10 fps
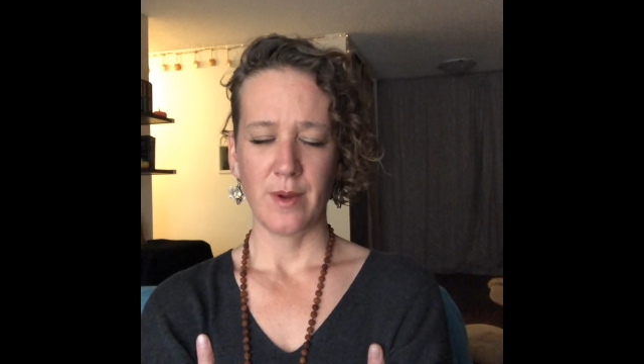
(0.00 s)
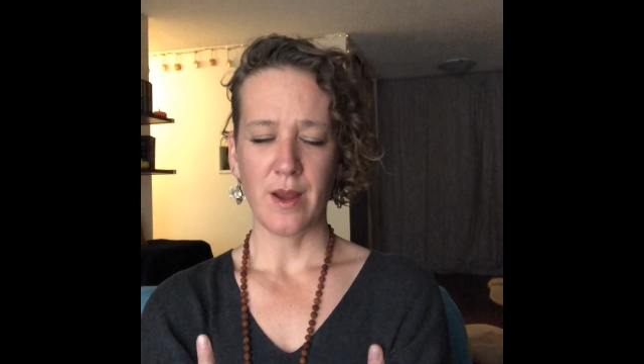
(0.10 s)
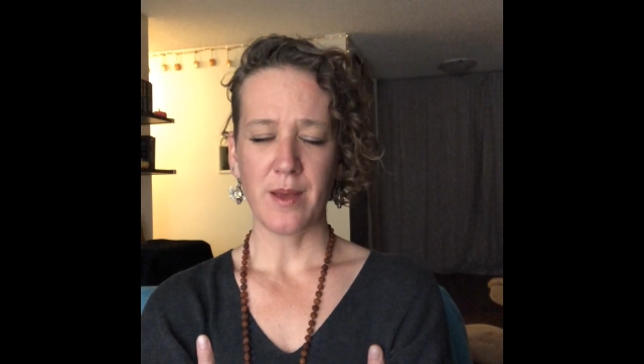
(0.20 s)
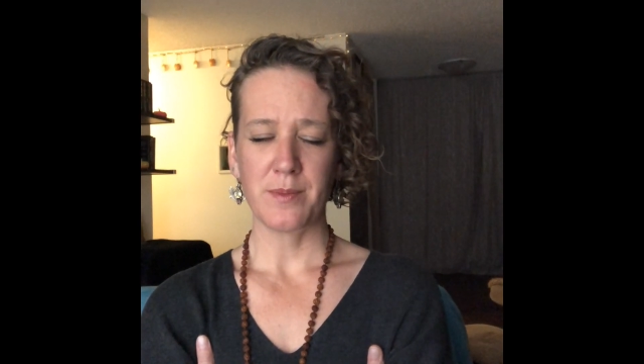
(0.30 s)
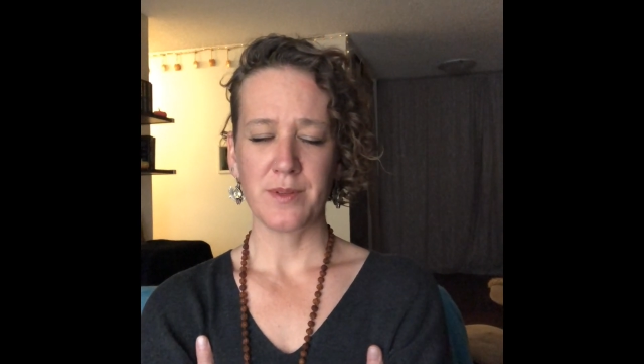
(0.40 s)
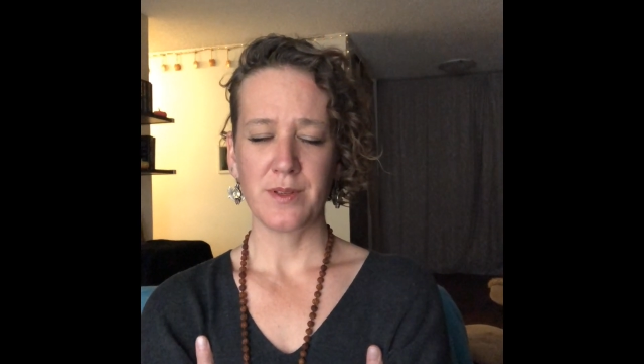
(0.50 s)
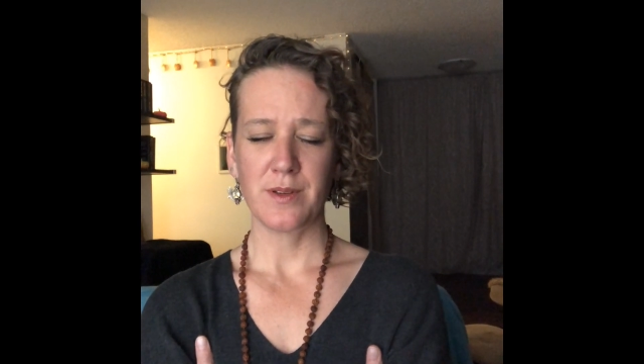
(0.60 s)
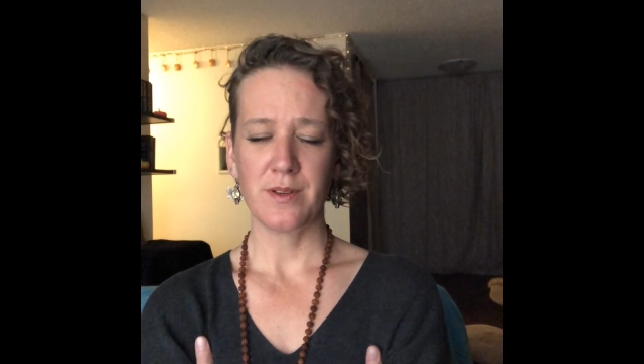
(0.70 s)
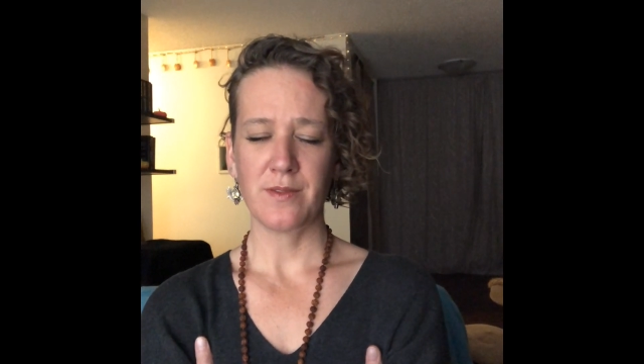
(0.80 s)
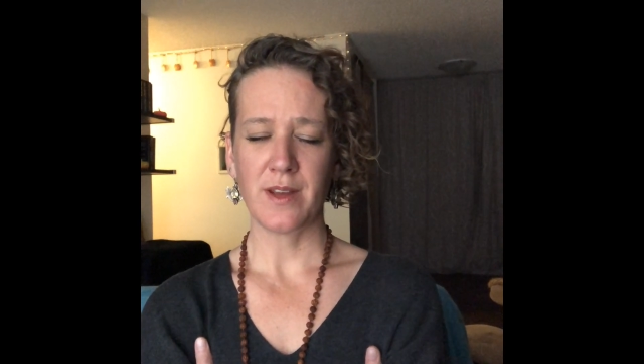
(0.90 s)
Perhaps
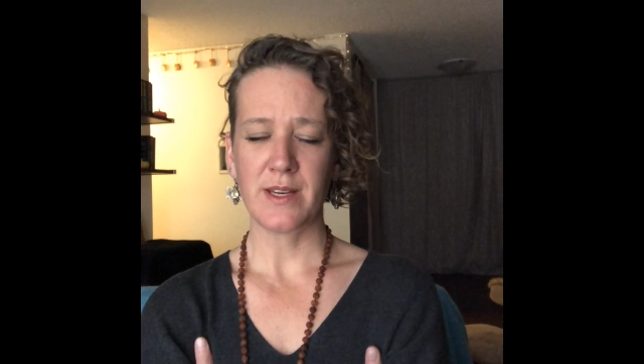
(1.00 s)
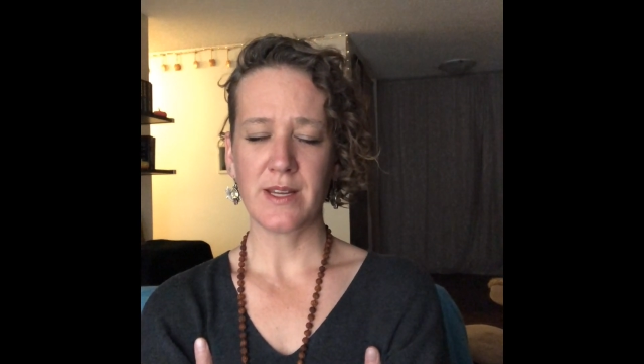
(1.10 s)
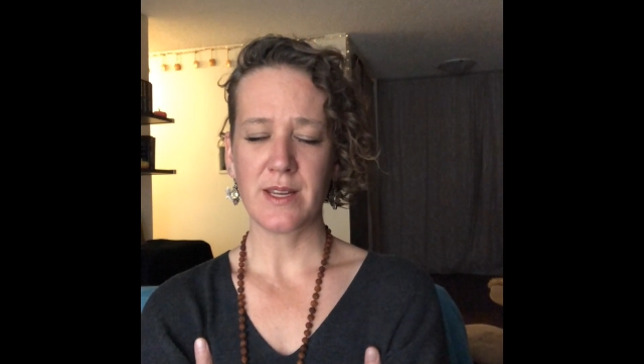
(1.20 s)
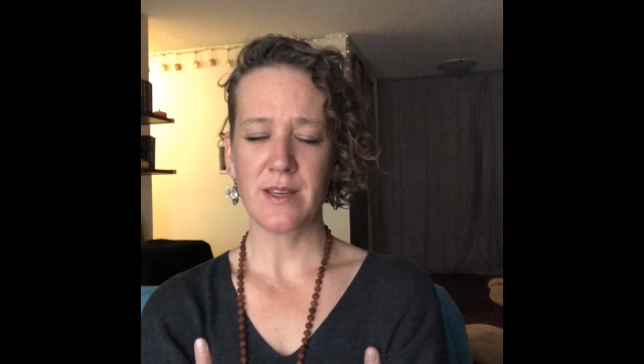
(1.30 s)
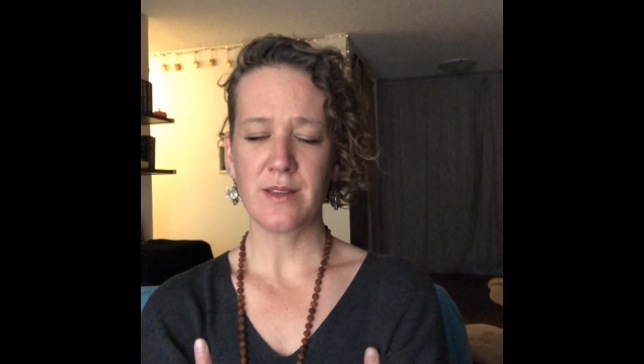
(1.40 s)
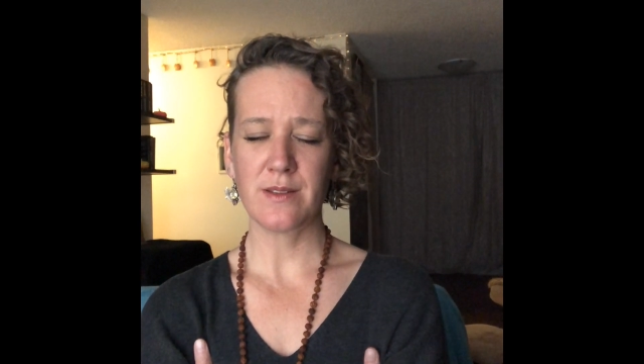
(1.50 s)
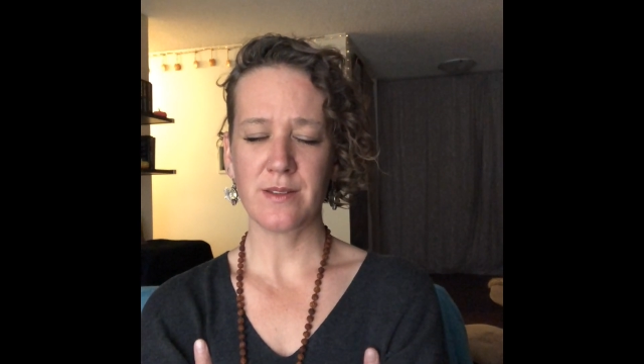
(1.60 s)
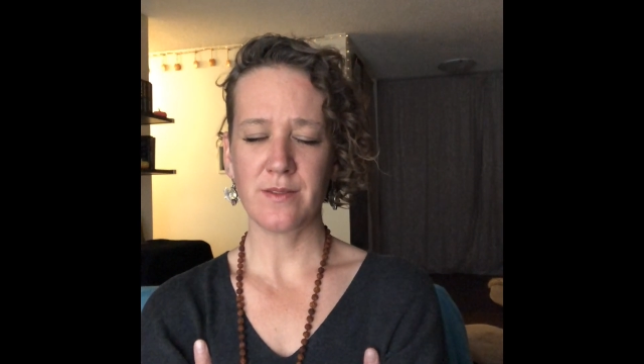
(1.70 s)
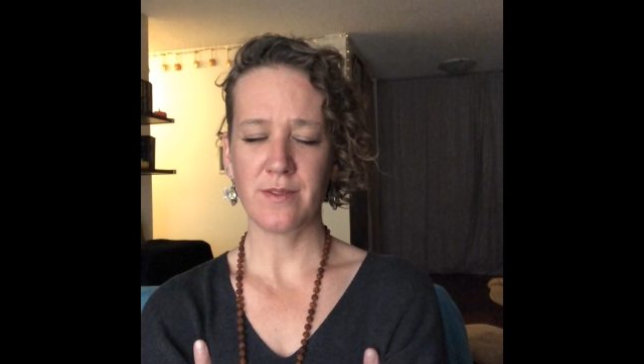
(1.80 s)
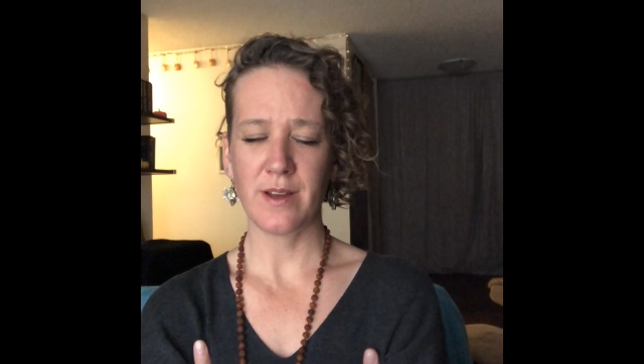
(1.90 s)
you can find
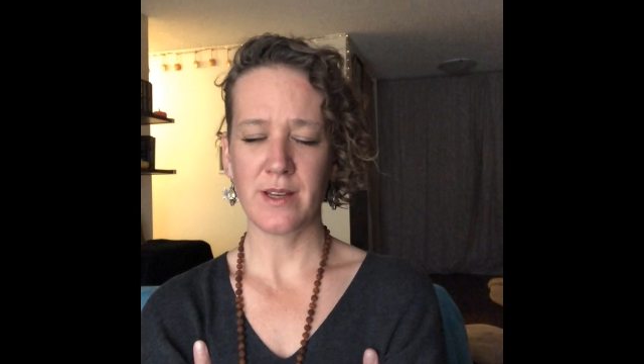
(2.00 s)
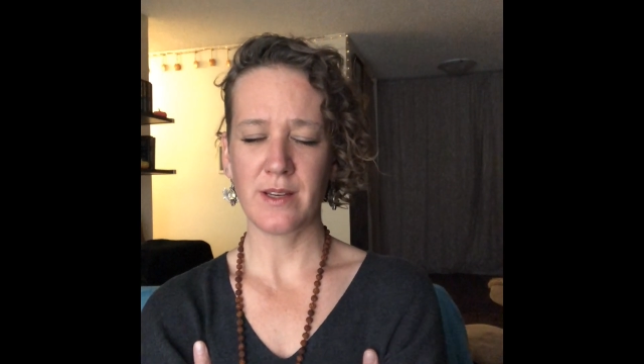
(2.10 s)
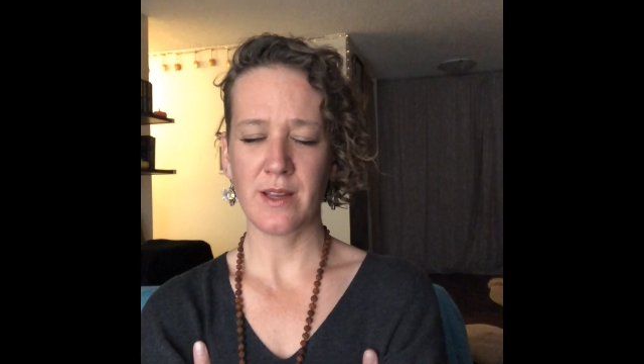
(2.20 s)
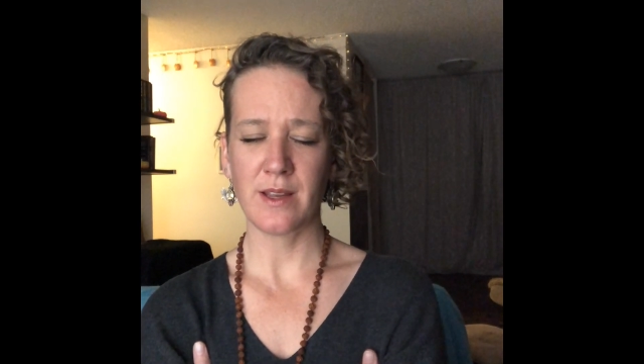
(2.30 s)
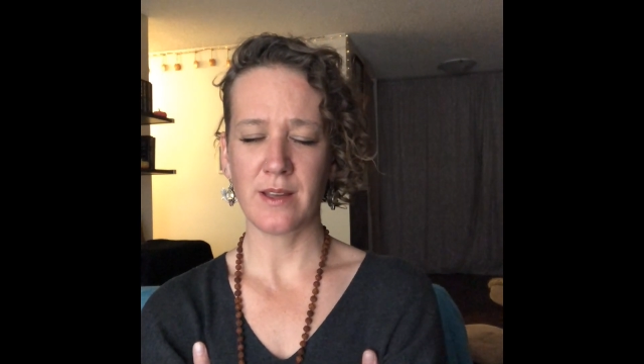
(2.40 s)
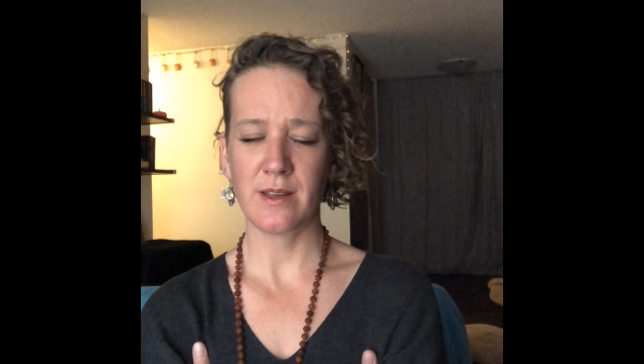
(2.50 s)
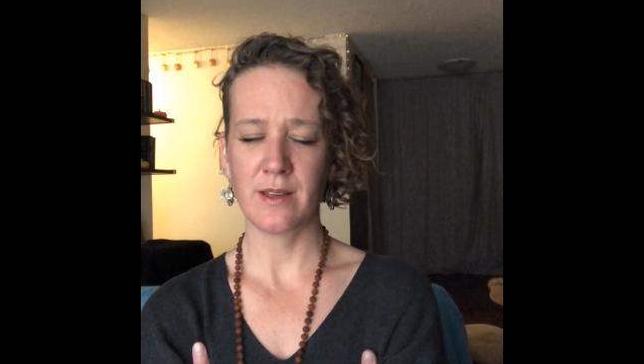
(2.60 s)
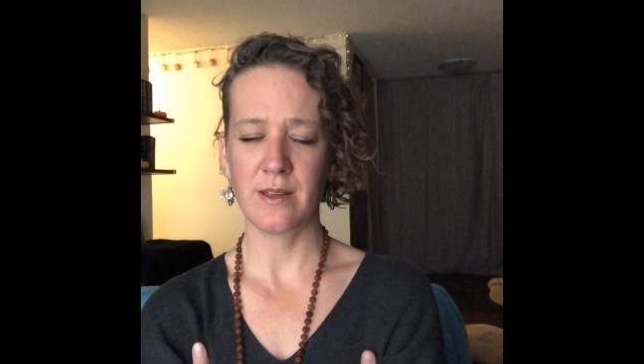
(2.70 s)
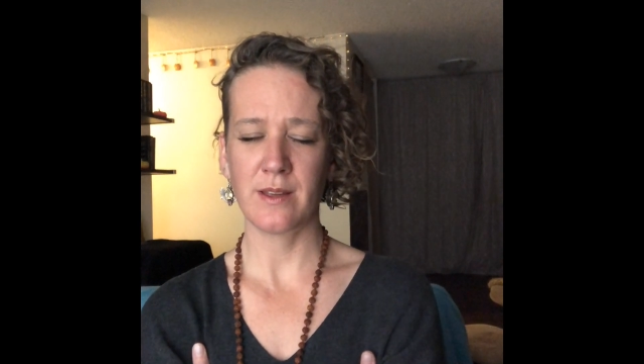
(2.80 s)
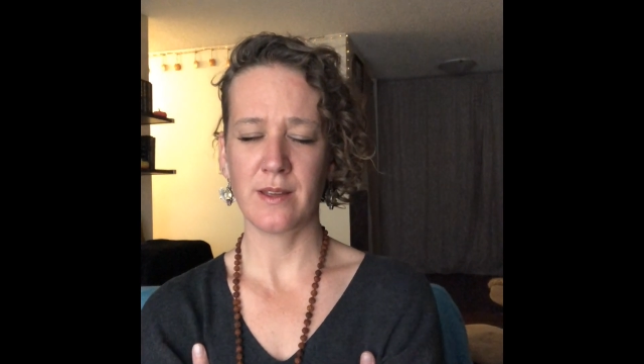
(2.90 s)
ease in finding